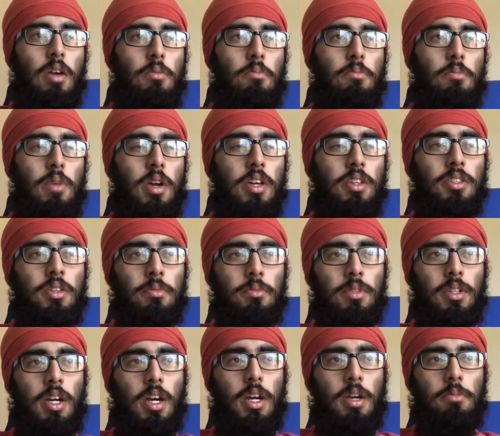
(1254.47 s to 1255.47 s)
make some
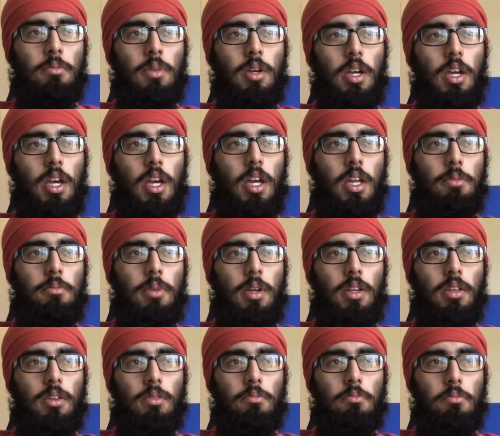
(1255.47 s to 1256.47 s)
time, and
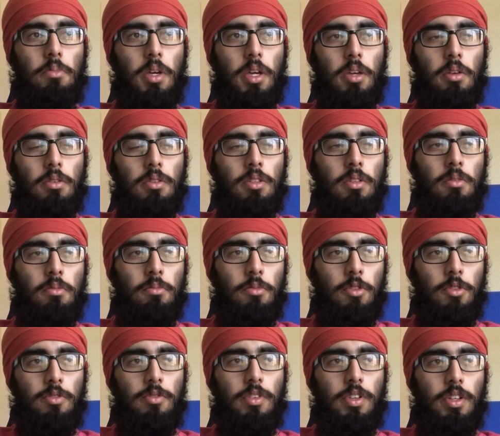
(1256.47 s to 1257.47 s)
make some
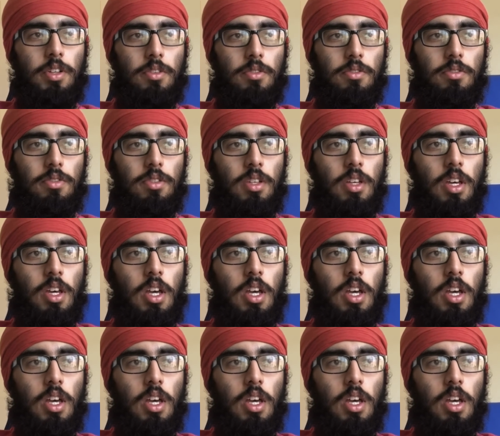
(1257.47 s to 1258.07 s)
more videos.